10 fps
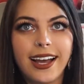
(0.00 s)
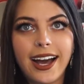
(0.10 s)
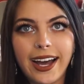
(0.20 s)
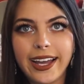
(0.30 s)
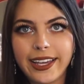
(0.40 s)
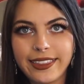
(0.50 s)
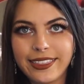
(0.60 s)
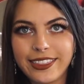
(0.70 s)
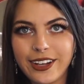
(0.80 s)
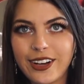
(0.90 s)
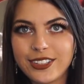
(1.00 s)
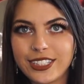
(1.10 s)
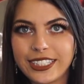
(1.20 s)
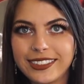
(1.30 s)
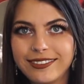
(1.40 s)
I, the
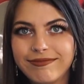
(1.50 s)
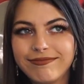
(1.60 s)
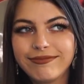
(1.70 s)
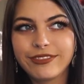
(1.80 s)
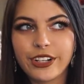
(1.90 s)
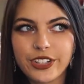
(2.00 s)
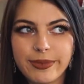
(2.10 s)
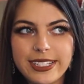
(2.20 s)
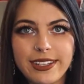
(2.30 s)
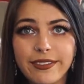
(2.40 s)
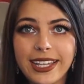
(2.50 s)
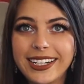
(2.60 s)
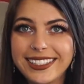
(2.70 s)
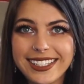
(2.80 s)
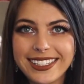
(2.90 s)
alternate version of myself that
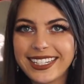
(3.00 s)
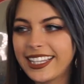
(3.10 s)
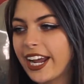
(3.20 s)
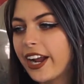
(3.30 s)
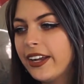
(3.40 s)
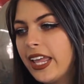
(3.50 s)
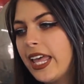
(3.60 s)
existed there